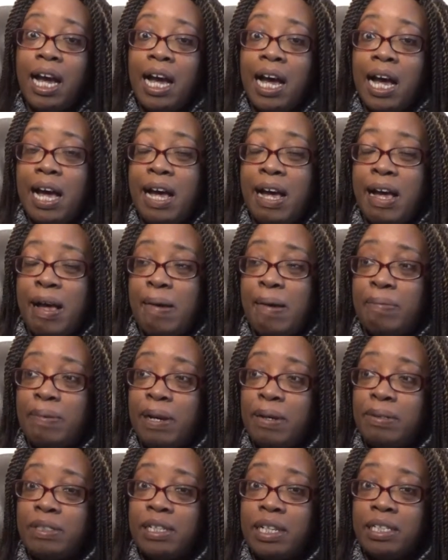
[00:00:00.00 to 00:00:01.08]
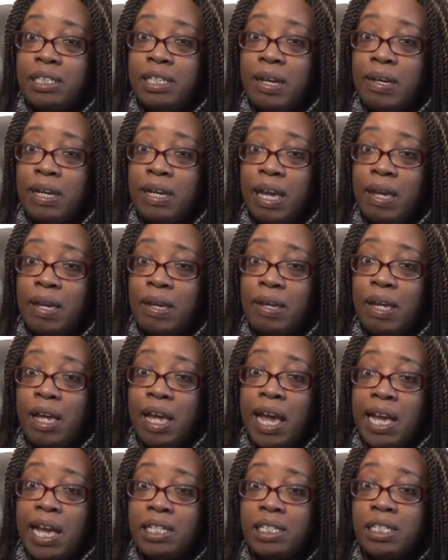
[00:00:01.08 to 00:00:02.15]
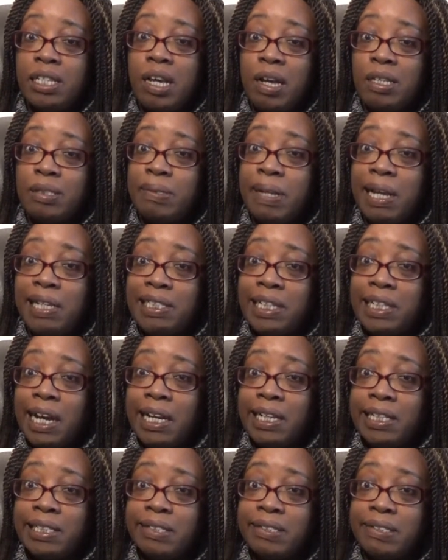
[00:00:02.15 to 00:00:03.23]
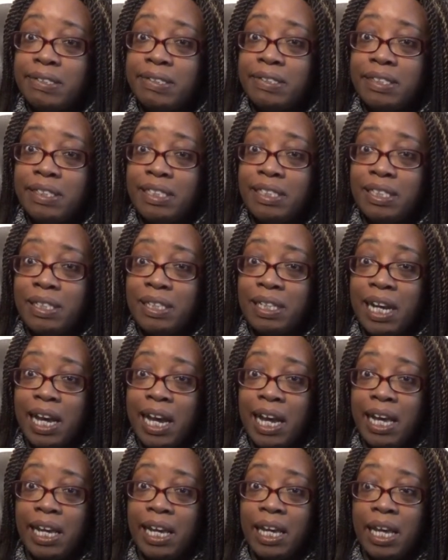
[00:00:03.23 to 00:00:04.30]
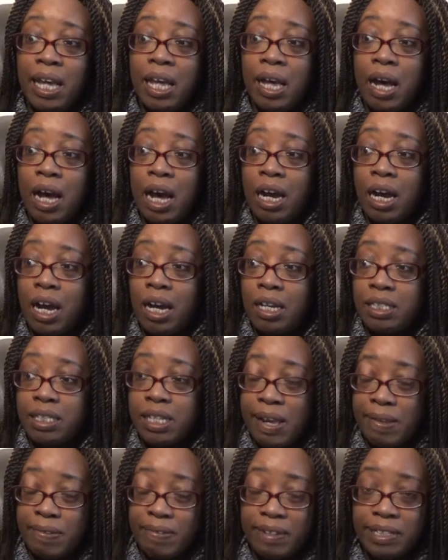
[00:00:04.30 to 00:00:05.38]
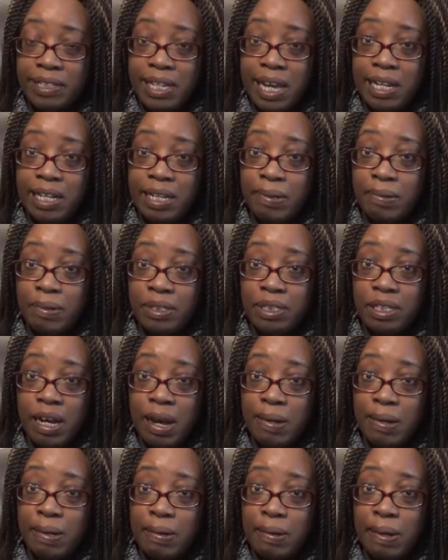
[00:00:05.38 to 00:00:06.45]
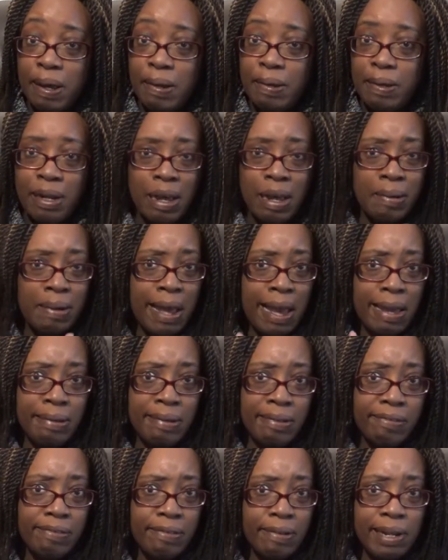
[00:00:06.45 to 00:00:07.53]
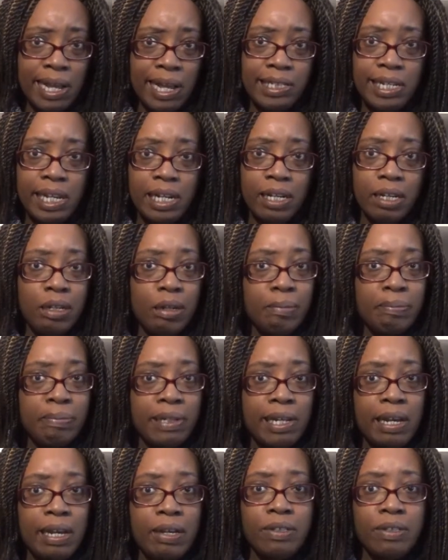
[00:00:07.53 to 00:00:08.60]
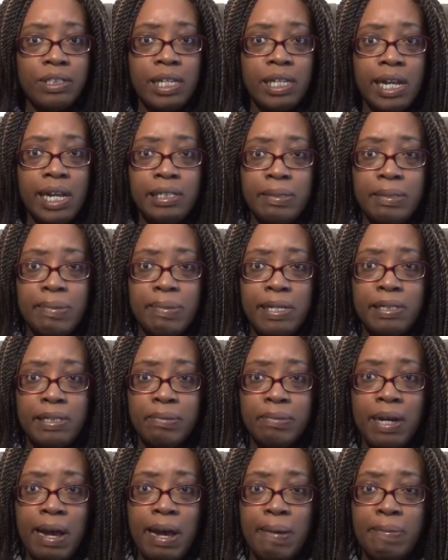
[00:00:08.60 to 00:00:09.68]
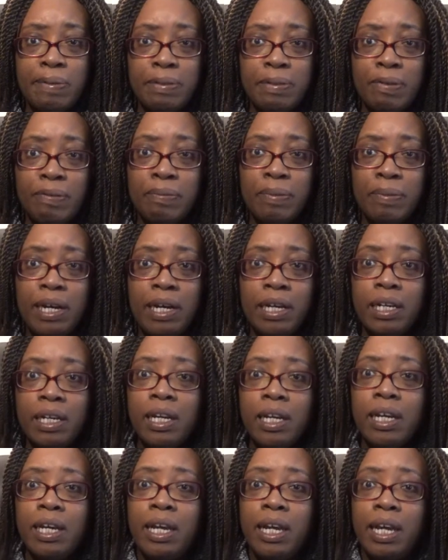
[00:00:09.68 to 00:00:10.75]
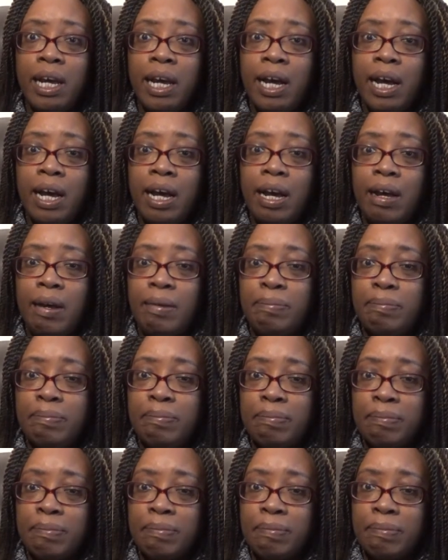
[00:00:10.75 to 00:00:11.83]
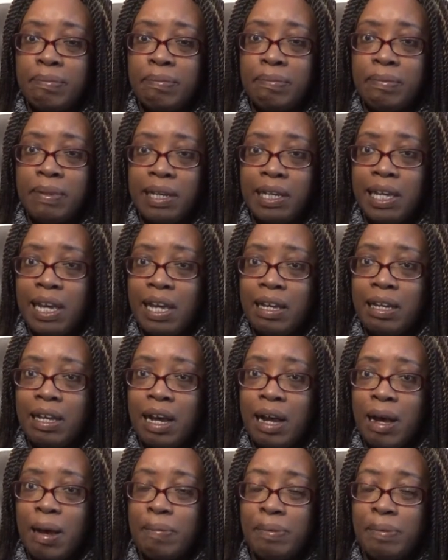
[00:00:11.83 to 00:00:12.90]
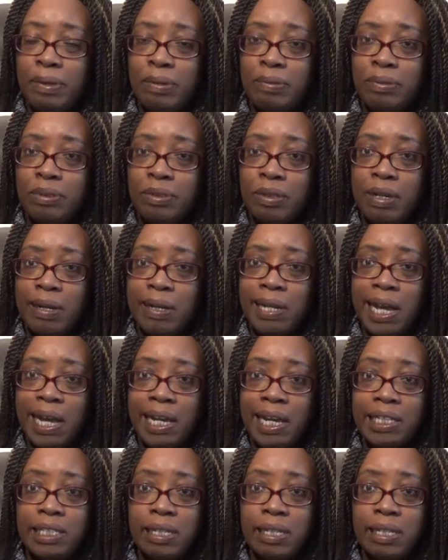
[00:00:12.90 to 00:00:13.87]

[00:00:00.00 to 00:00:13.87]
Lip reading: What else can I tell you? It starts Monday. Okay, I can't say for exactly what time at the moment. I'm aiming for about 10 o'clock, but that could change depending on what happens with work. But yeah, I hope you'll all join me.